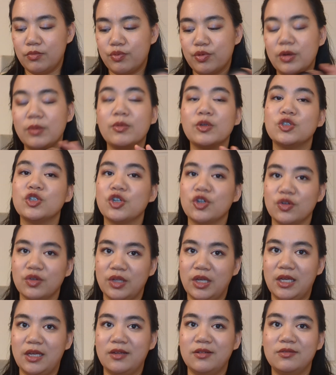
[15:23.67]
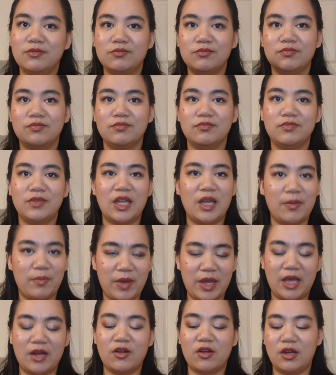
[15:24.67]
prematurely
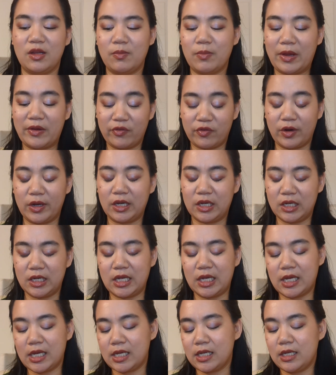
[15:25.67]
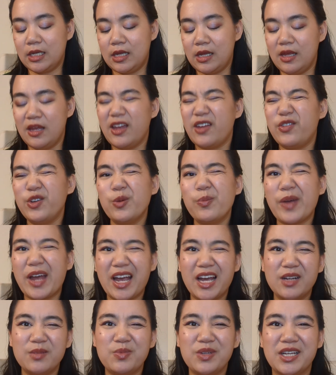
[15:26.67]
hit pan on it by frankening it. I feel
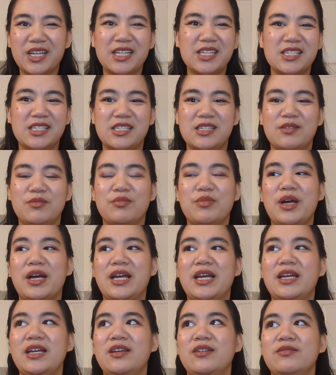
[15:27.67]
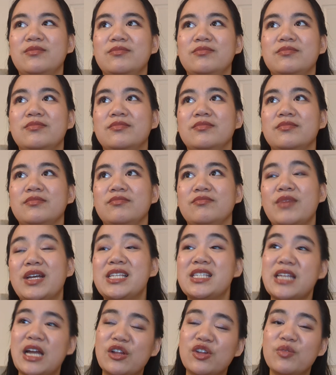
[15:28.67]
bad because my
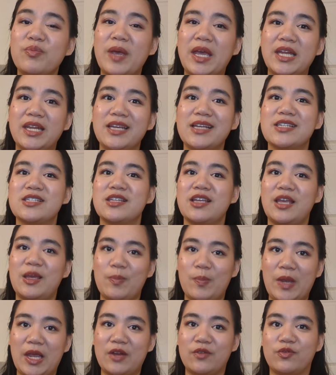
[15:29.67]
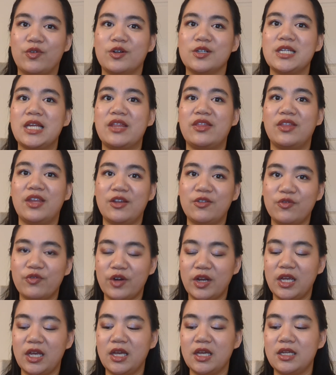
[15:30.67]
style of panning is to hit pan first and then
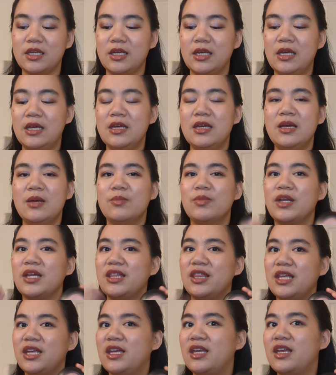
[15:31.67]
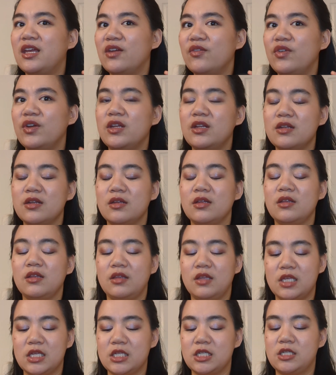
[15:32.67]
franken, but I think
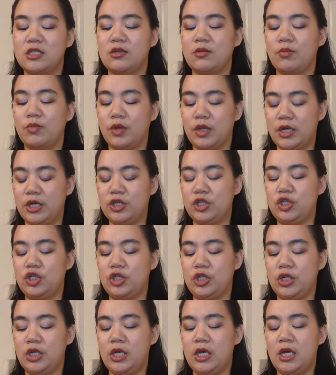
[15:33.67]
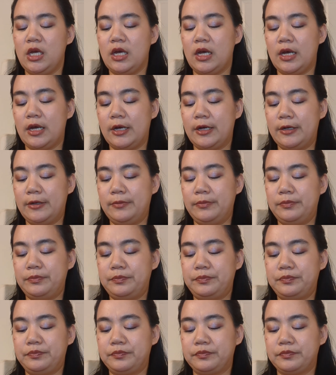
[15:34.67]
given this blush, I